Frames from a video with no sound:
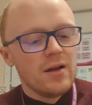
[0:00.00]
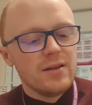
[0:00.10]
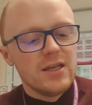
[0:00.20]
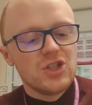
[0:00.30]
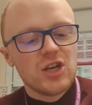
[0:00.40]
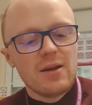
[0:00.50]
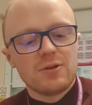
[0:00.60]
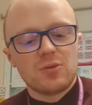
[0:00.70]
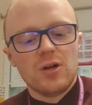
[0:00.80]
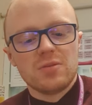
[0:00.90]
These
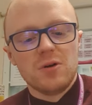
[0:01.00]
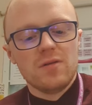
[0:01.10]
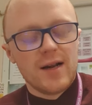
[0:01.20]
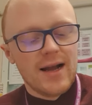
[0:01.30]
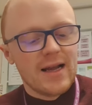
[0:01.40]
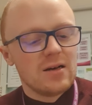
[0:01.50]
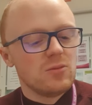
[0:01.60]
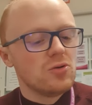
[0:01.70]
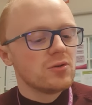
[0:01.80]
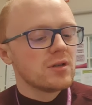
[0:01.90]
shapes weren't moving like
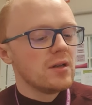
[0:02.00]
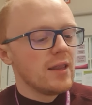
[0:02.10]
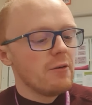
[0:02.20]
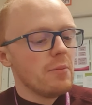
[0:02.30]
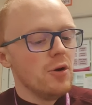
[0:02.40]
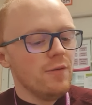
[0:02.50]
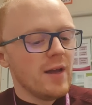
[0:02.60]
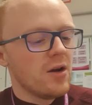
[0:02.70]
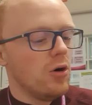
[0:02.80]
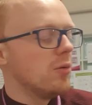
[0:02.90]
animals. They were
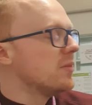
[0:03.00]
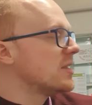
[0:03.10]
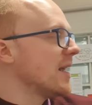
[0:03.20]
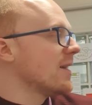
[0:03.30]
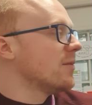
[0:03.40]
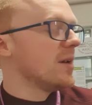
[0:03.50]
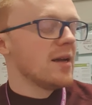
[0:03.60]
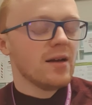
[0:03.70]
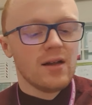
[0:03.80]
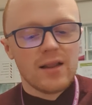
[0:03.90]
moving,
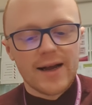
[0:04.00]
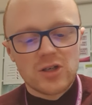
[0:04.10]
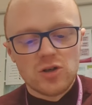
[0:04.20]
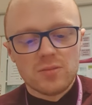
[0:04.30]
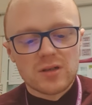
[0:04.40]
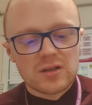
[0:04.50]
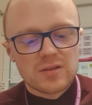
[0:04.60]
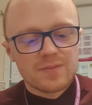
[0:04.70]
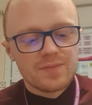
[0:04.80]
unmistakably, like humans.